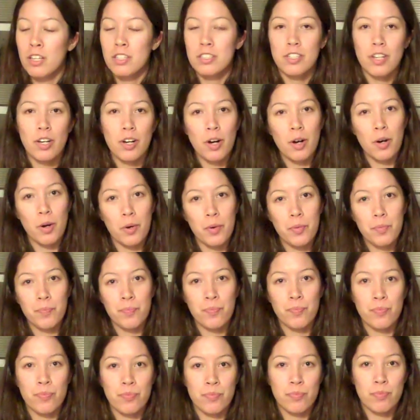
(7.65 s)
So,
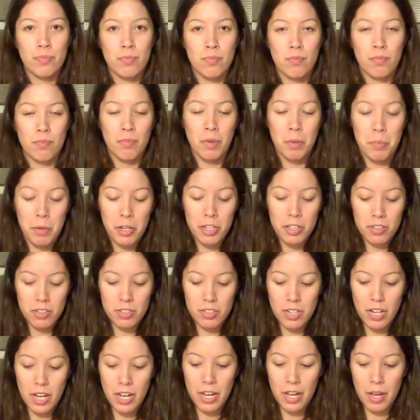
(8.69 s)
my brother
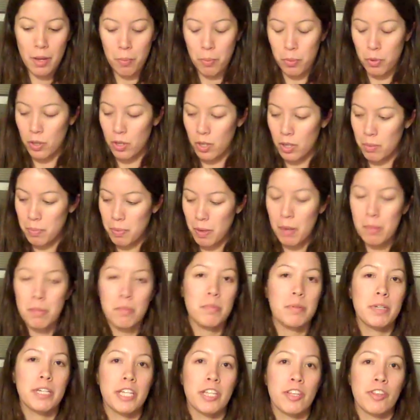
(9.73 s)
and I were
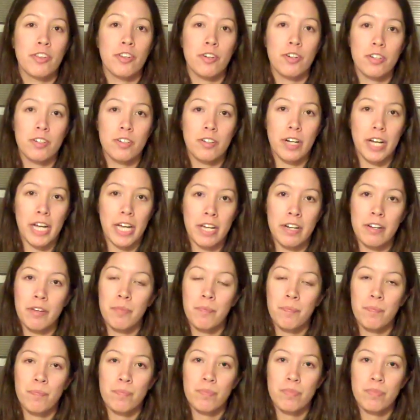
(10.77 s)
probably in 3rd grade,